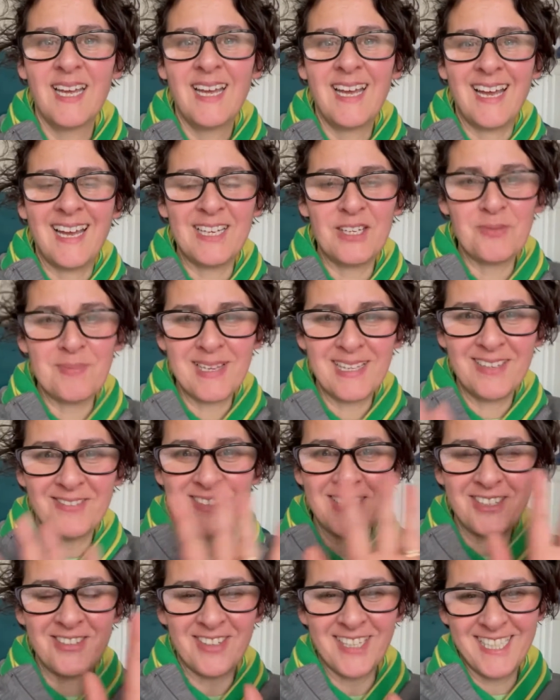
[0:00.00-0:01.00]
Hello, my
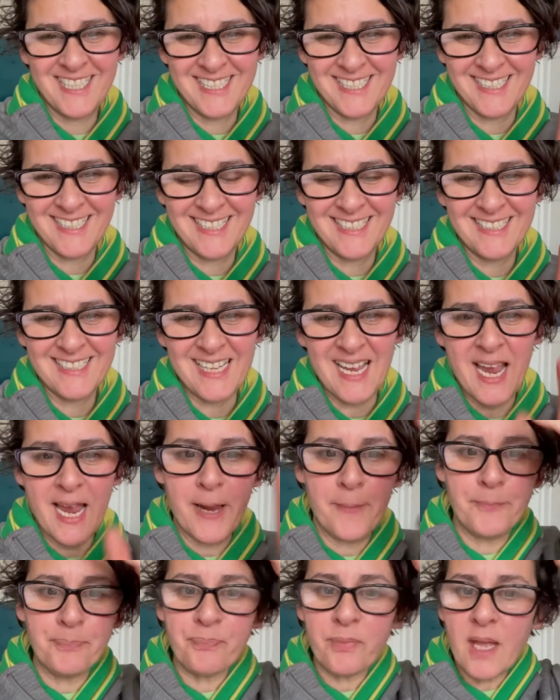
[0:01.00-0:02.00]
lovely writers.
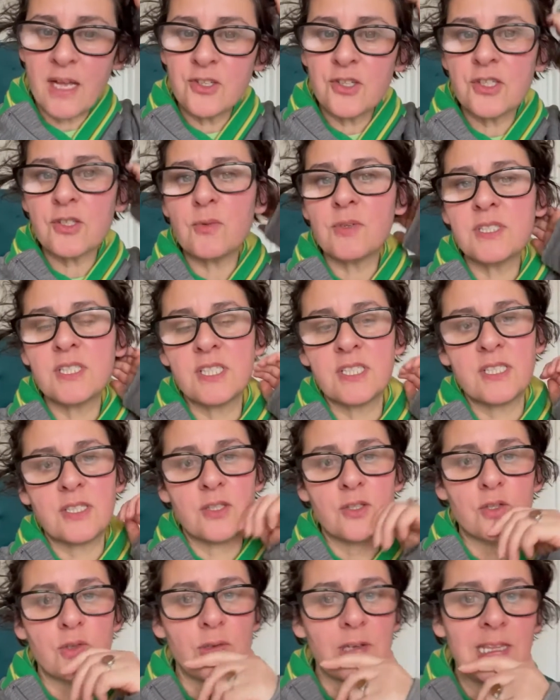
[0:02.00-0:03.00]
I just wanted
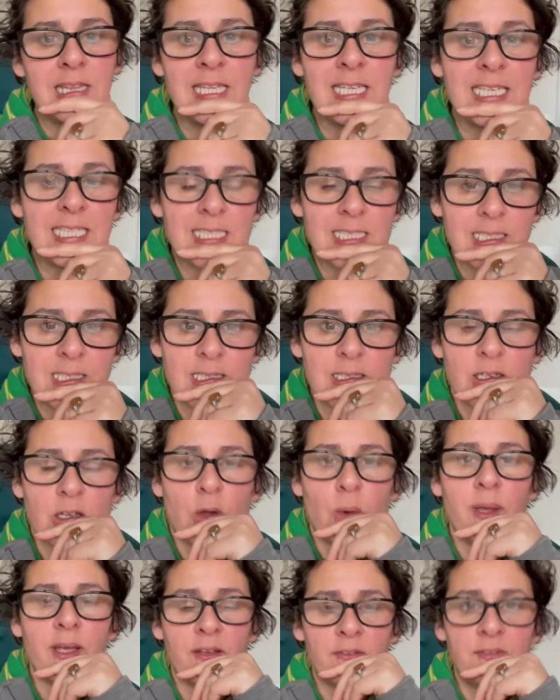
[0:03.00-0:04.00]
to do a little
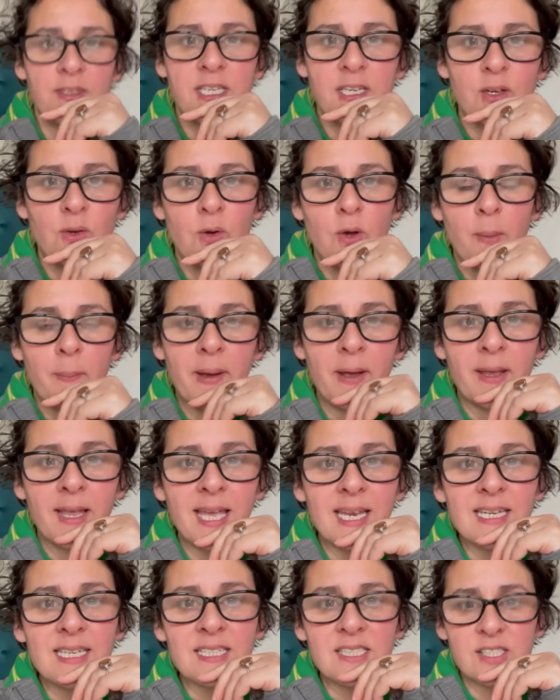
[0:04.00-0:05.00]
quick video about
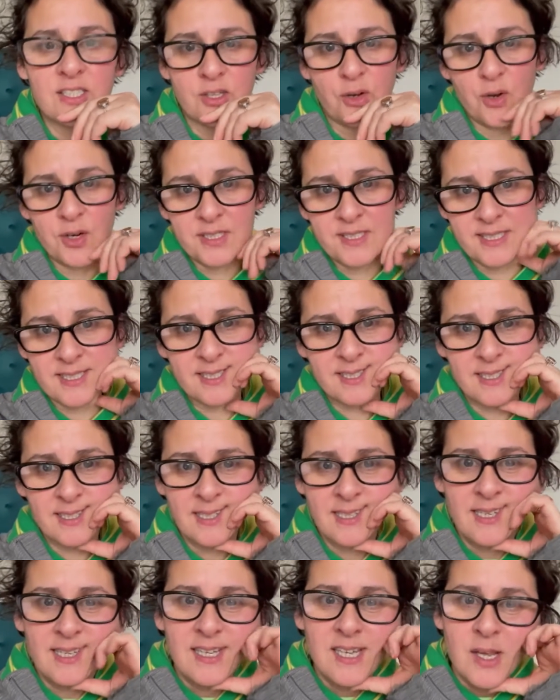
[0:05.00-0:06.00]
getting started,
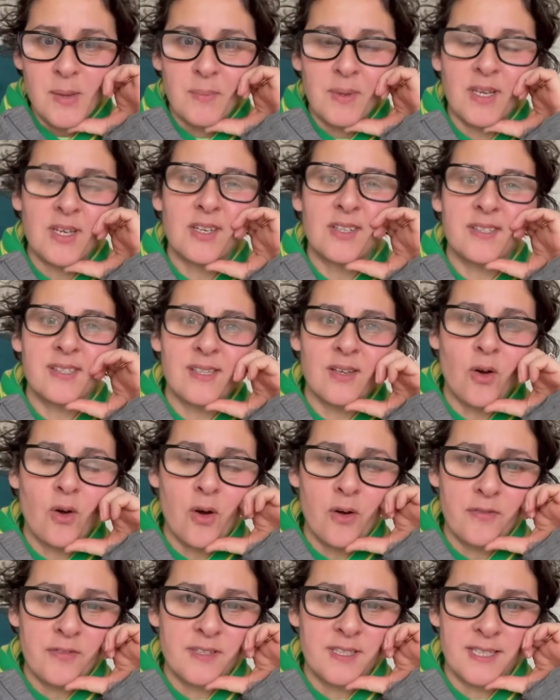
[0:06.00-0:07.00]
because
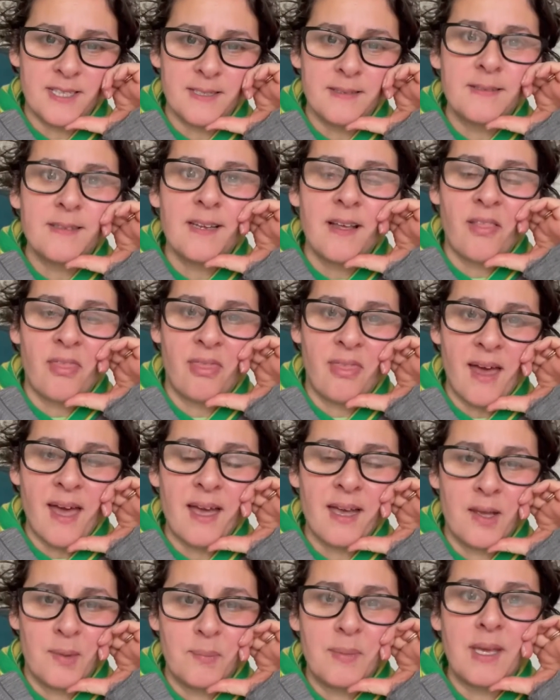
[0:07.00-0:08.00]
often
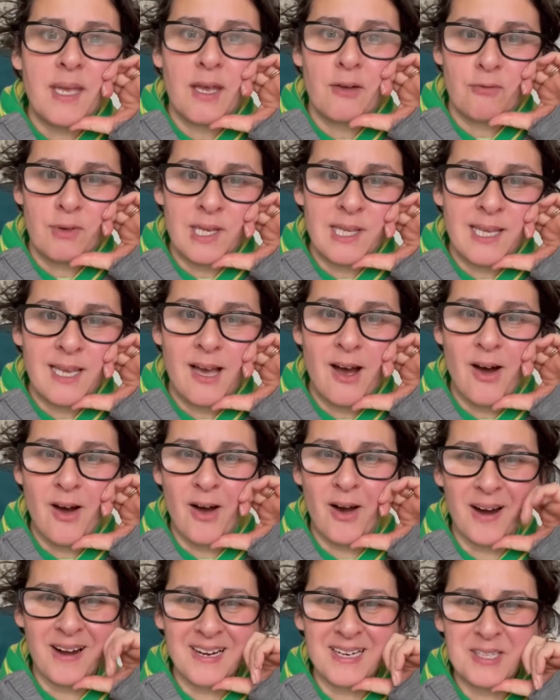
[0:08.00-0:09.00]
that can be a really
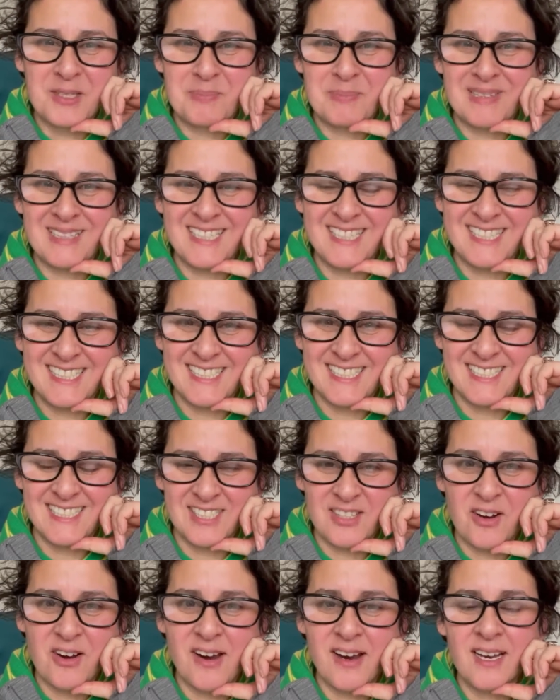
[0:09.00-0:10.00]
hard place to
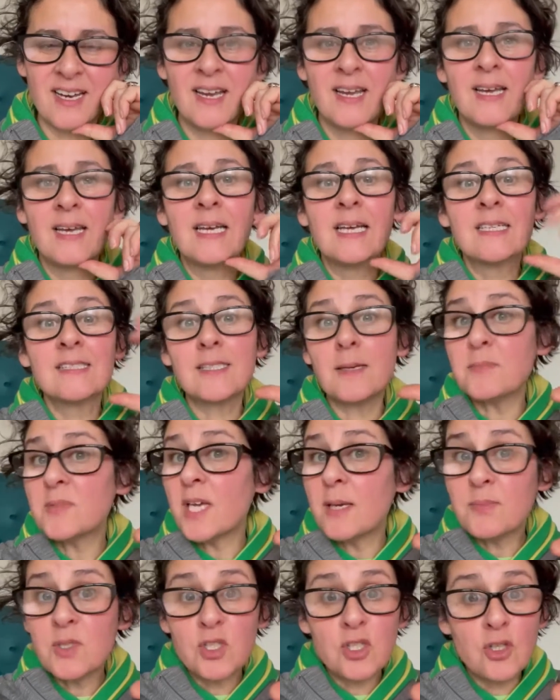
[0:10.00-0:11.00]
start.
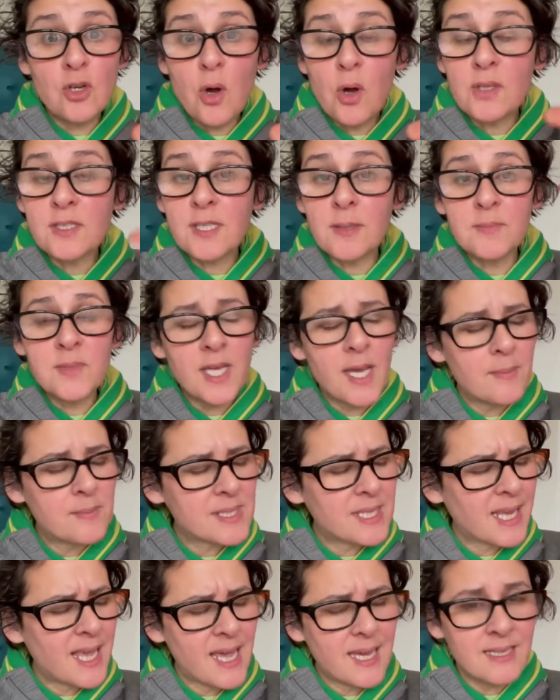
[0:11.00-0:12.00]
Sometimes it's not. Sometimes
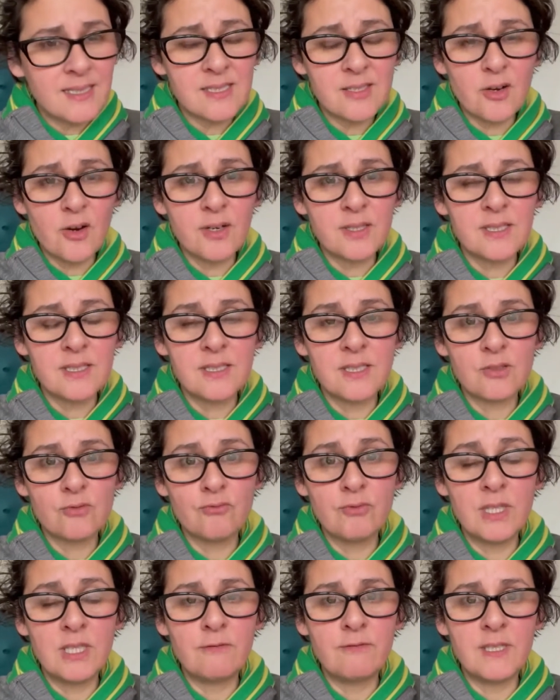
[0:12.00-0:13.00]
the getting started is
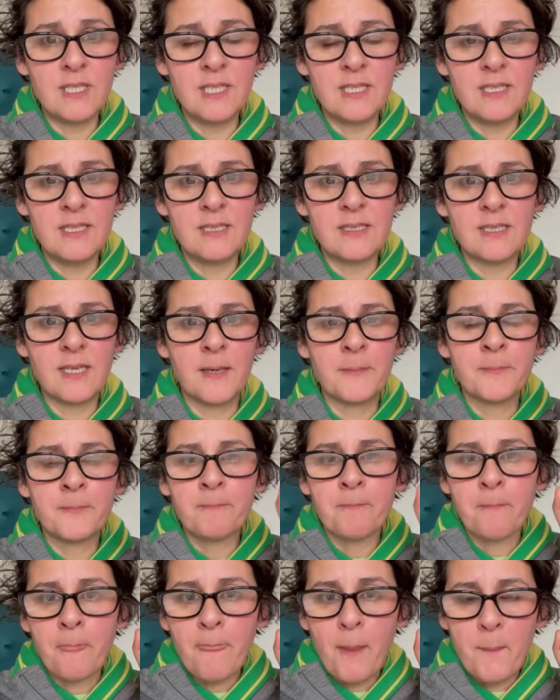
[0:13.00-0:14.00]
really, really easy.
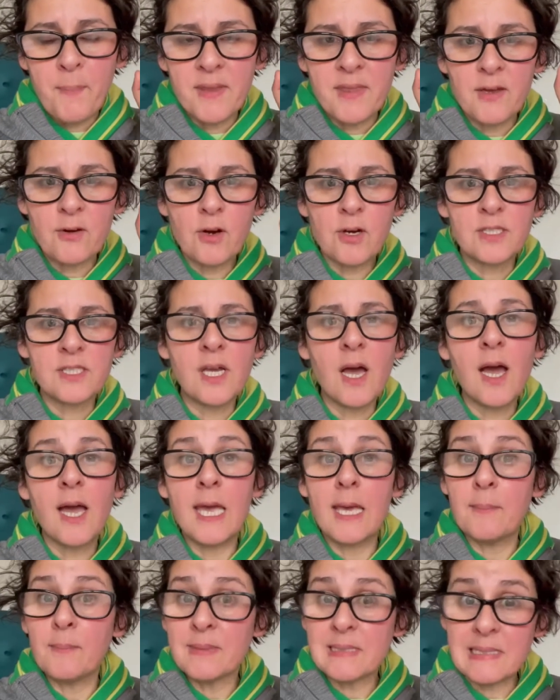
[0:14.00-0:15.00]
But there are
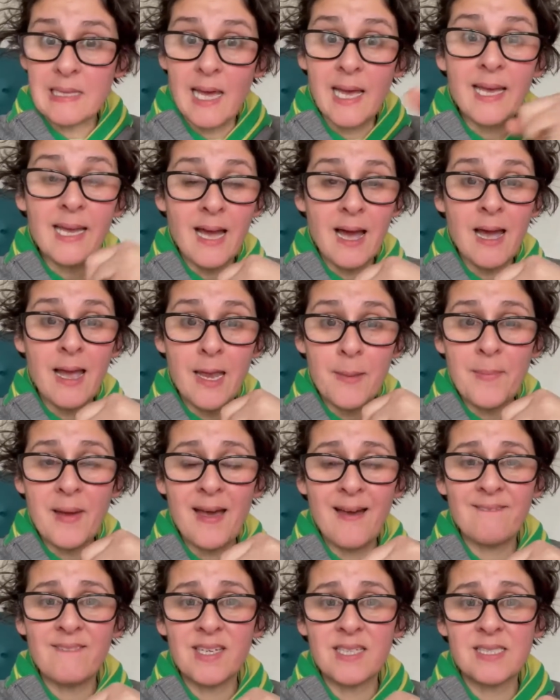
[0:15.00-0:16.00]
times, like I am
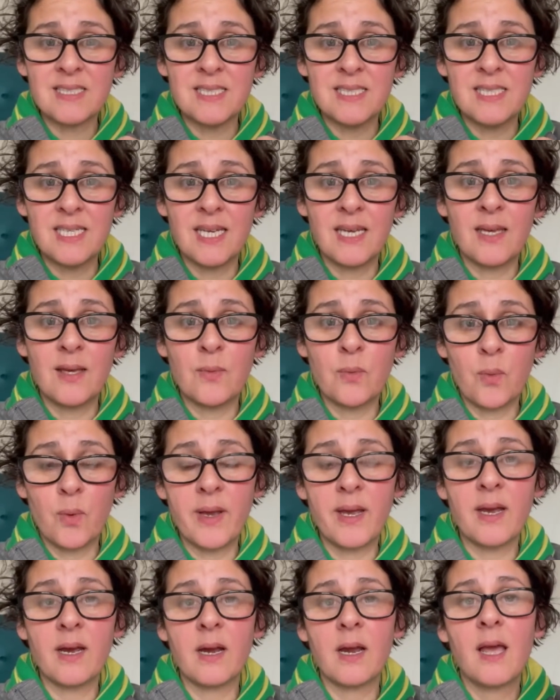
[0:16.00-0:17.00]
having today,
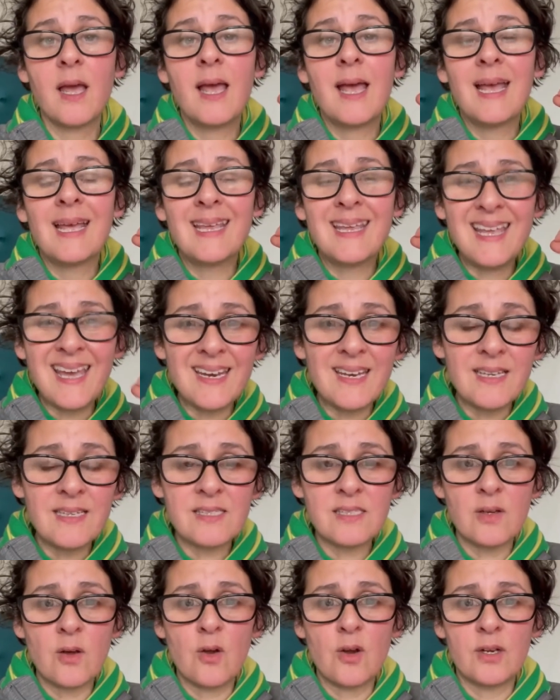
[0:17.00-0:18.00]
where getting
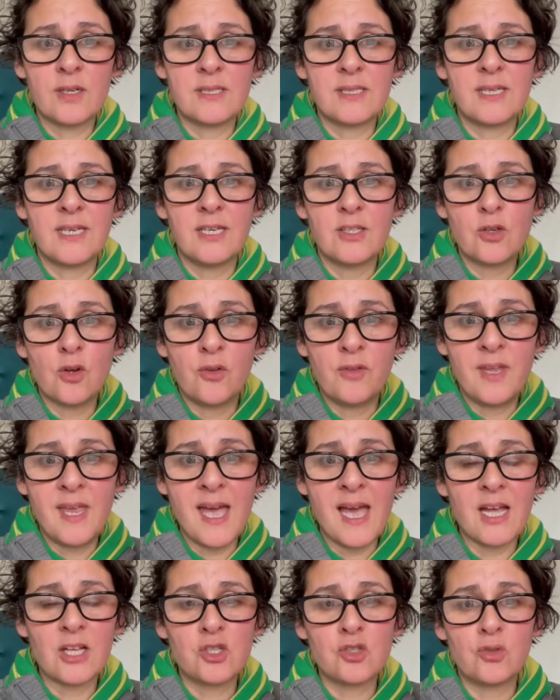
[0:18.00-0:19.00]
started on the
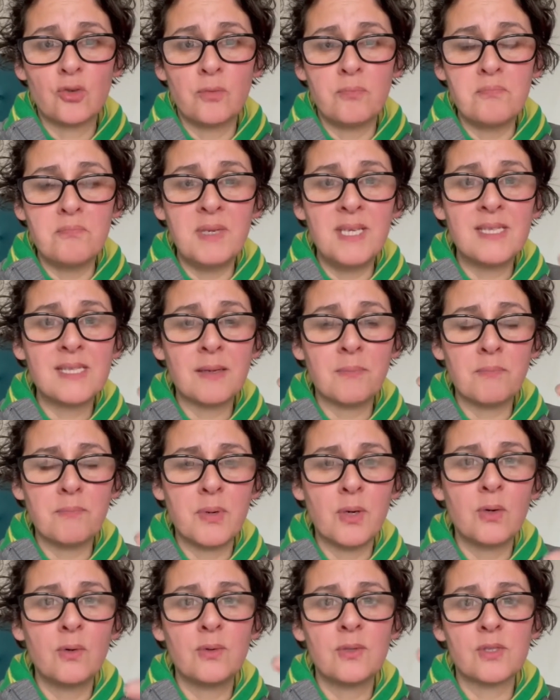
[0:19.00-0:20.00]
actual meat and
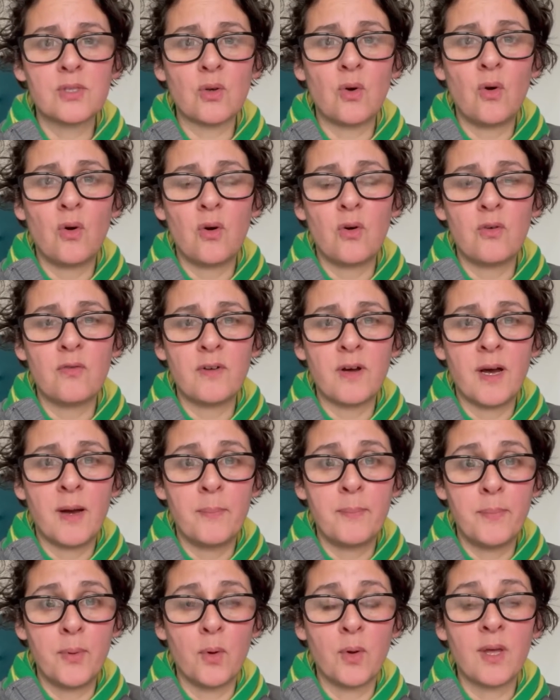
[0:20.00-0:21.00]
bones of a
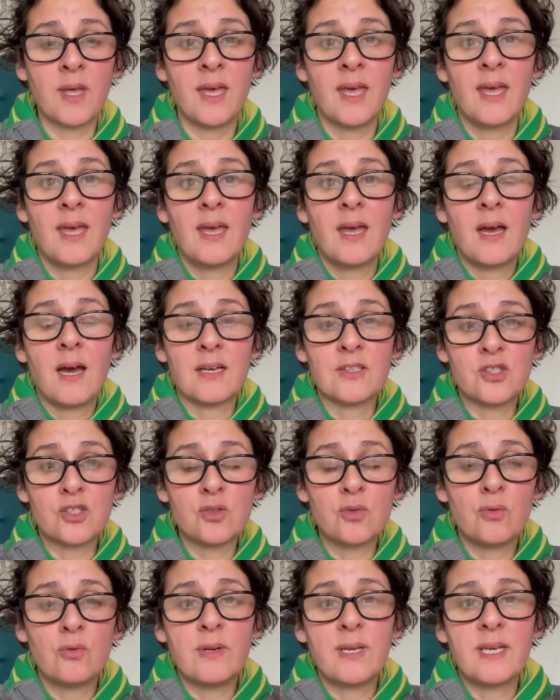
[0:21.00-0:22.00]
book, a
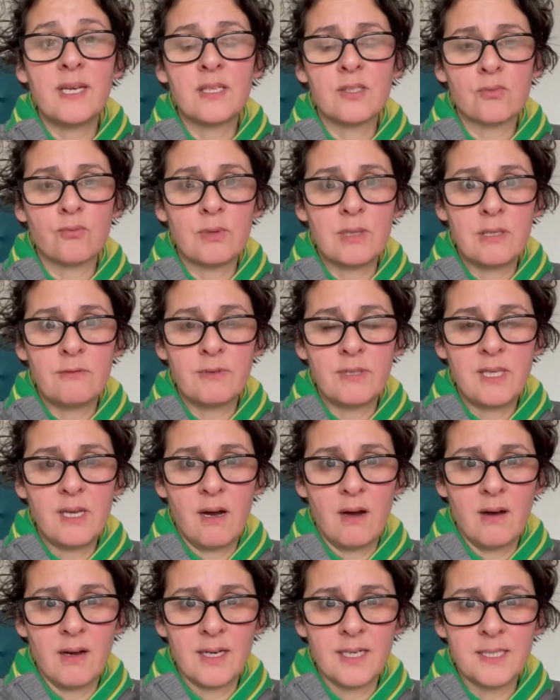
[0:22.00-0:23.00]
story, is really, really
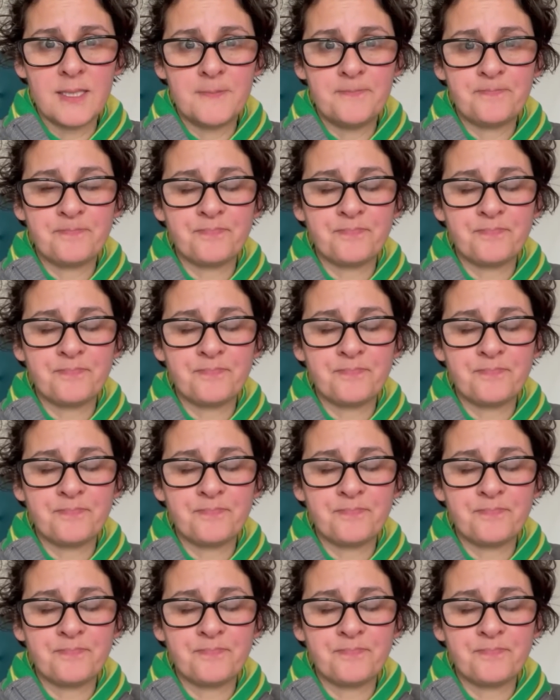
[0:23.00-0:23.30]
hard.